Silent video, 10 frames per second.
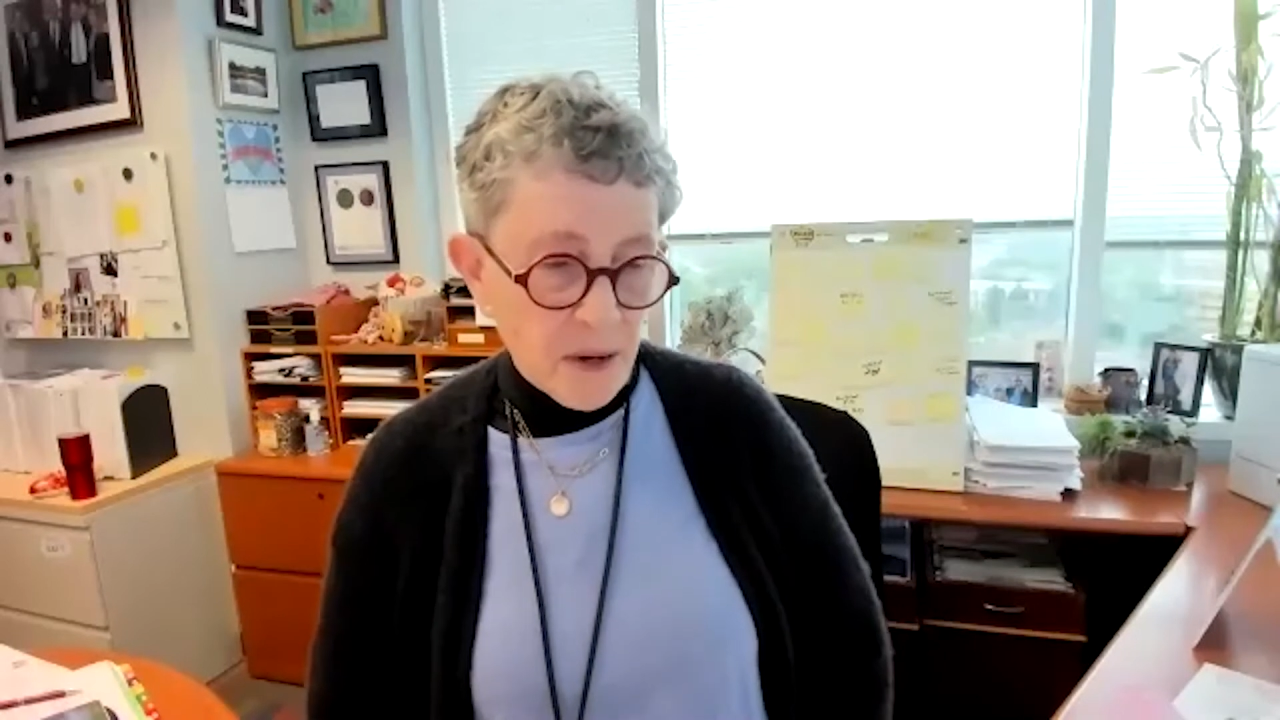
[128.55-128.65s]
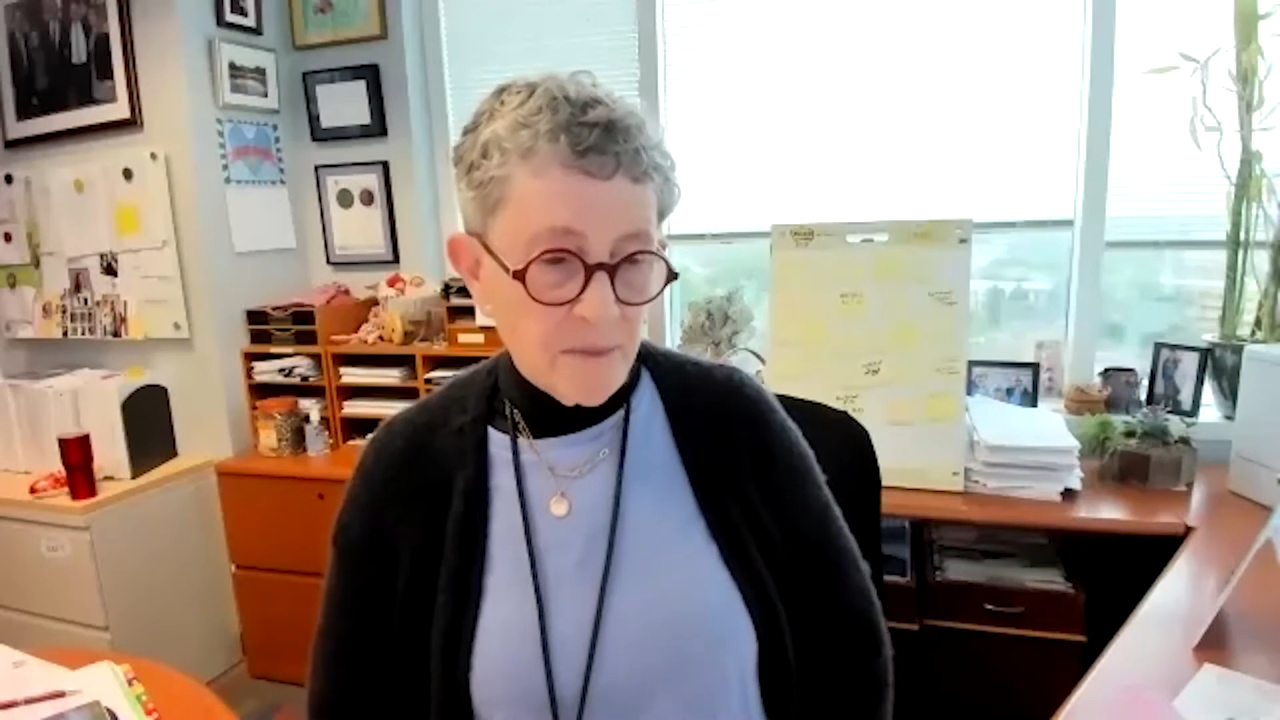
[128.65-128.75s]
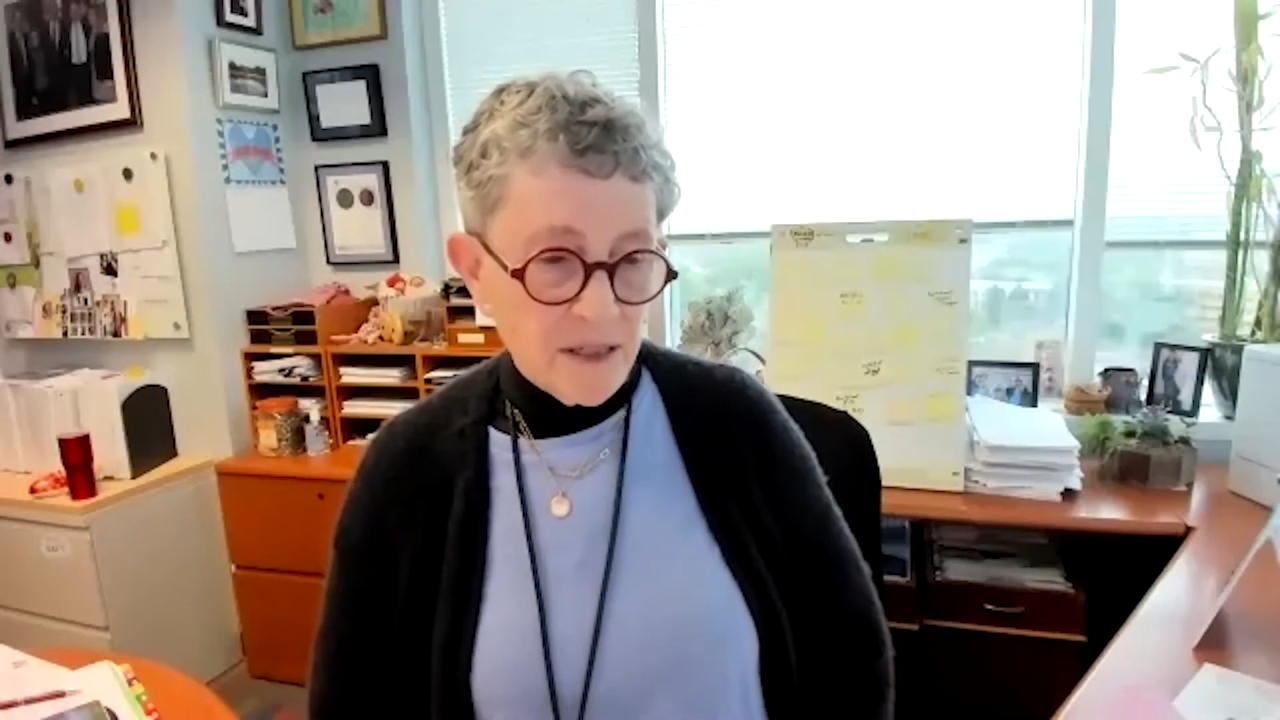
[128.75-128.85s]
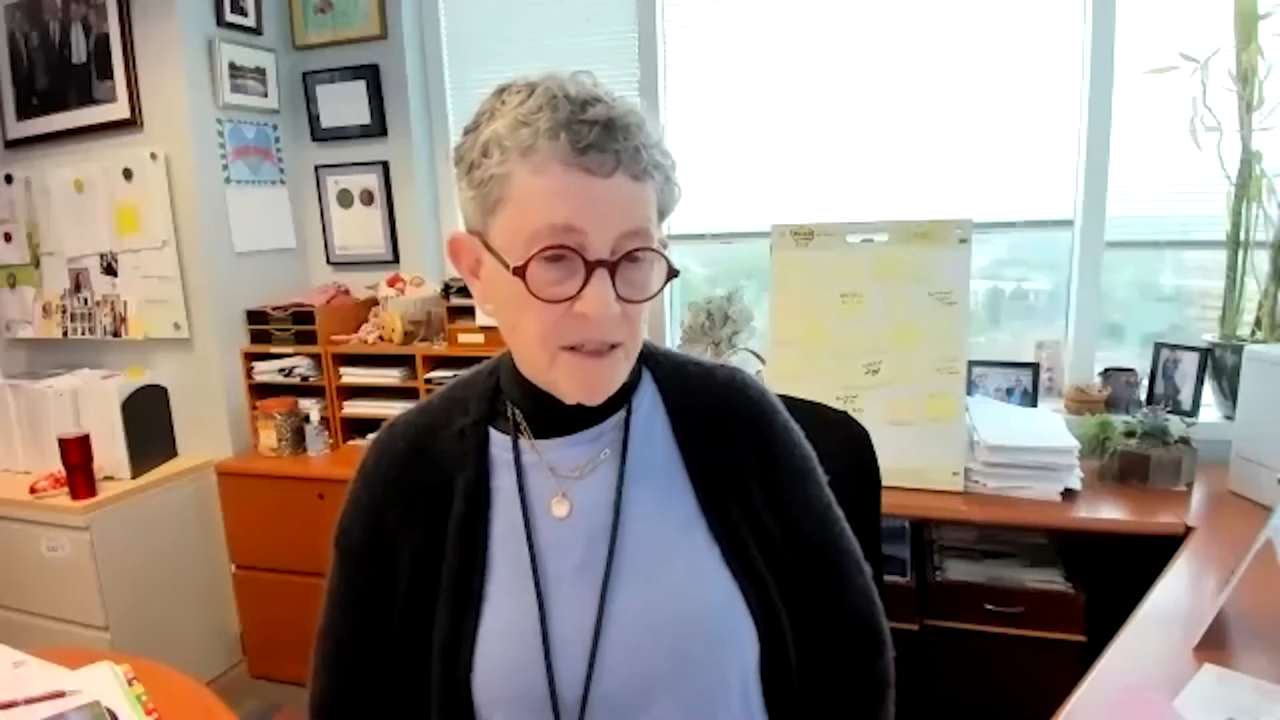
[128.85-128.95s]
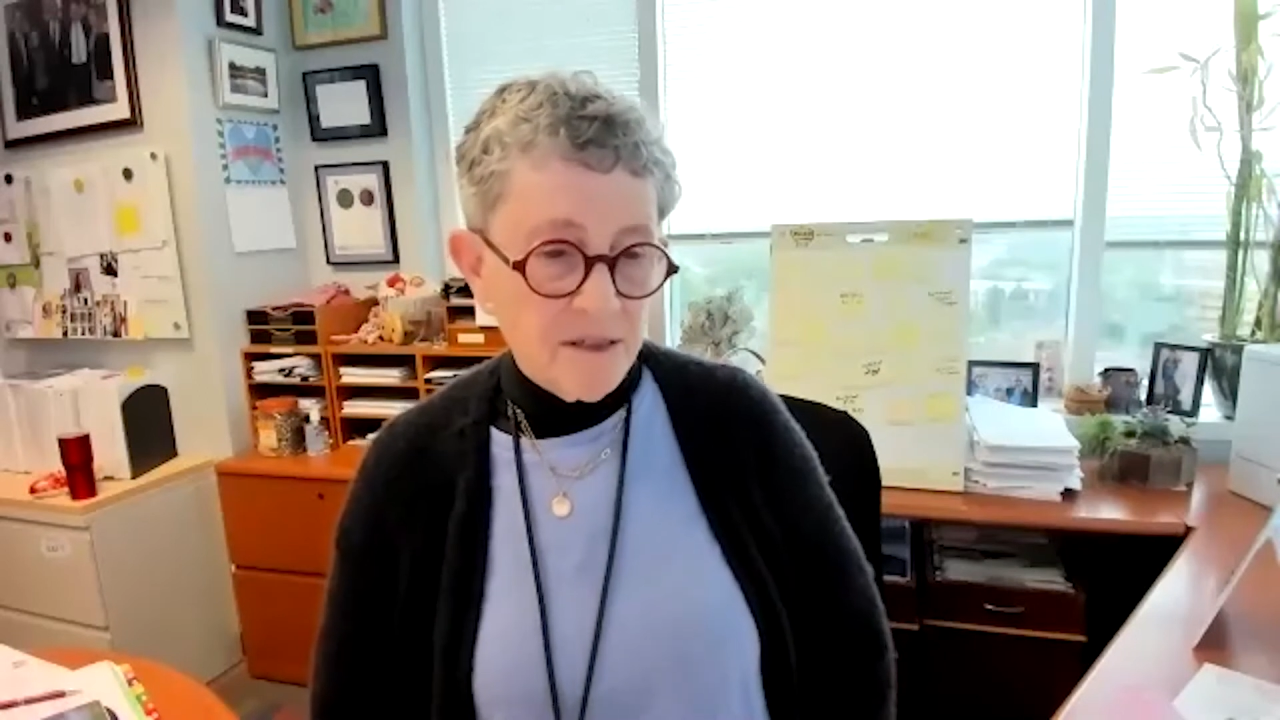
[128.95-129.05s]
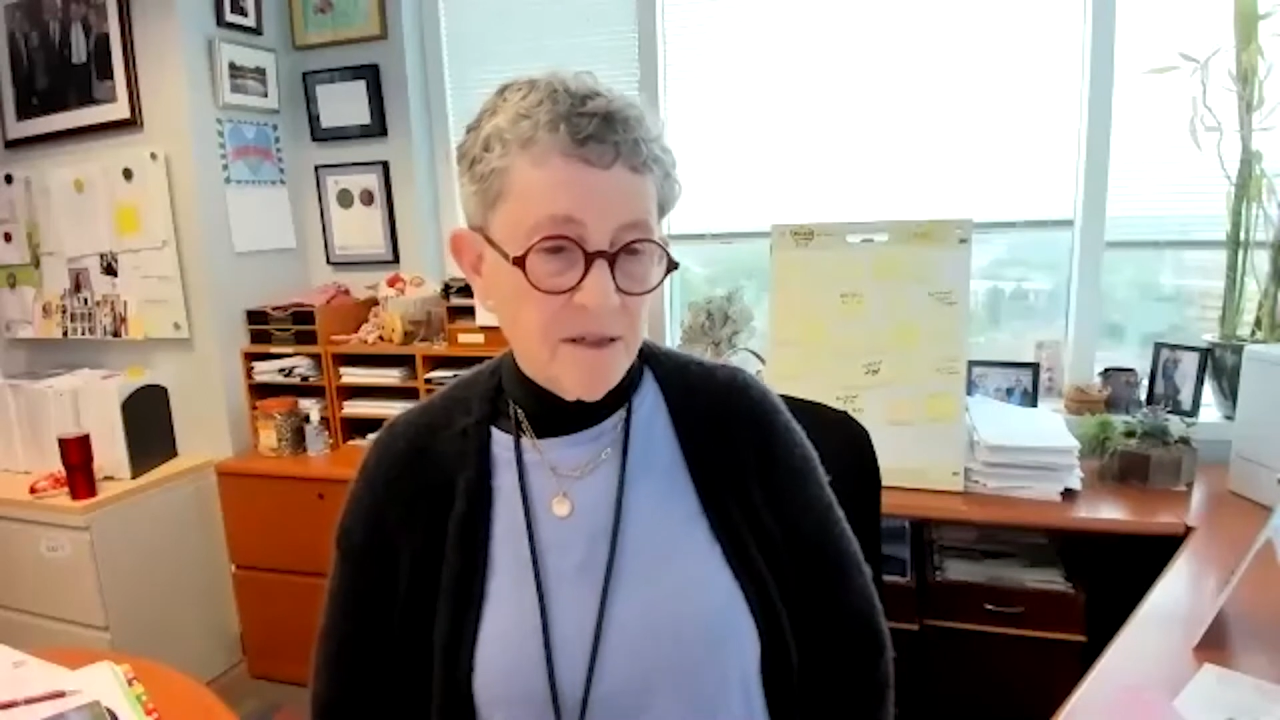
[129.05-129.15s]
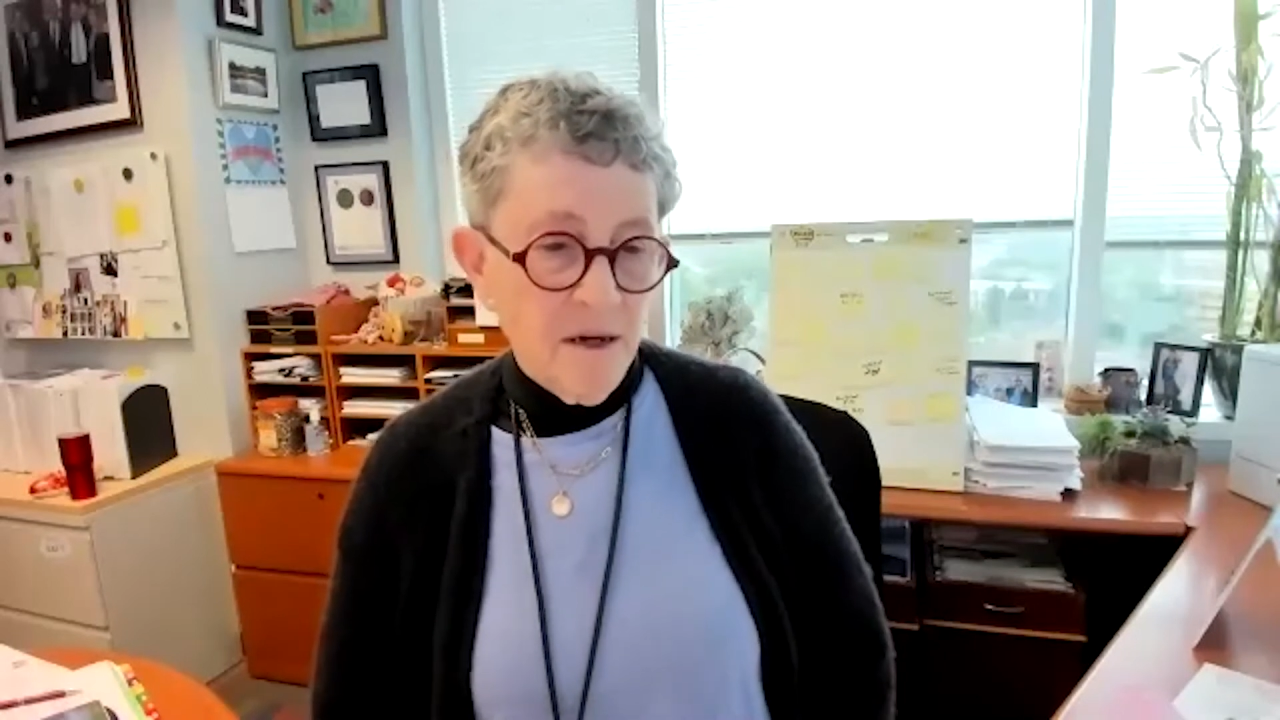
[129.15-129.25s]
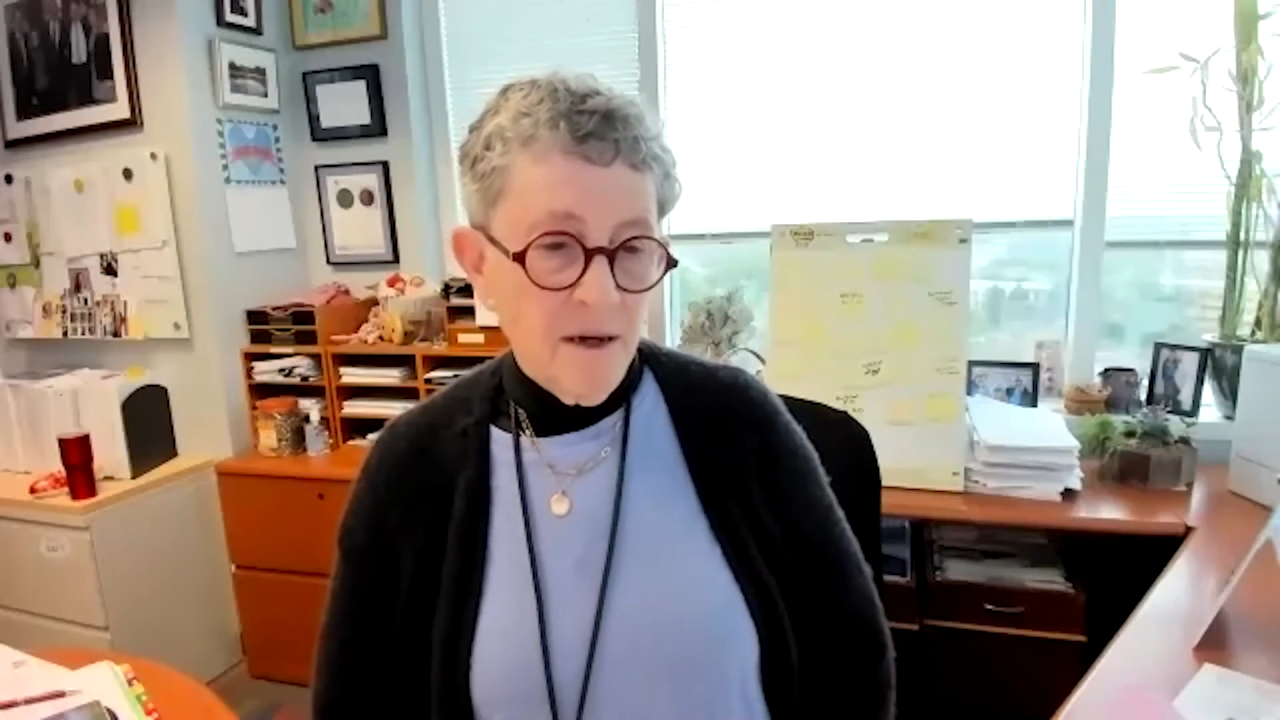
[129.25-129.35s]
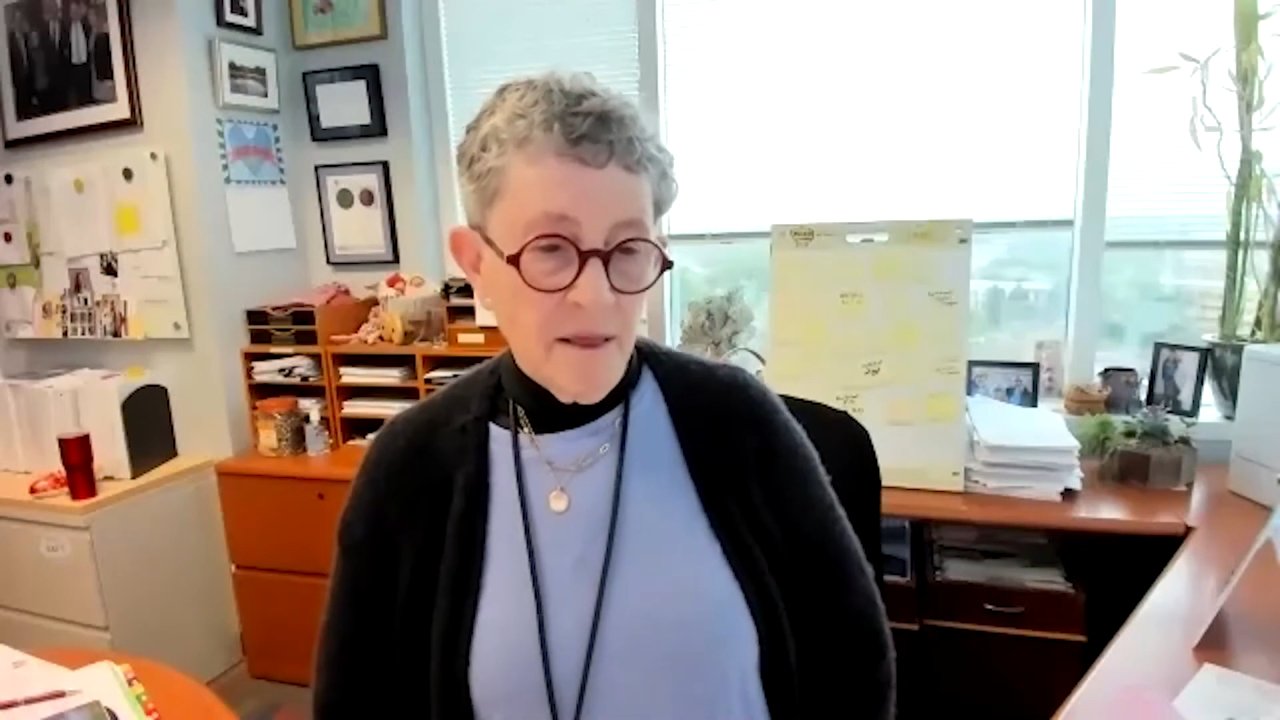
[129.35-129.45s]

published,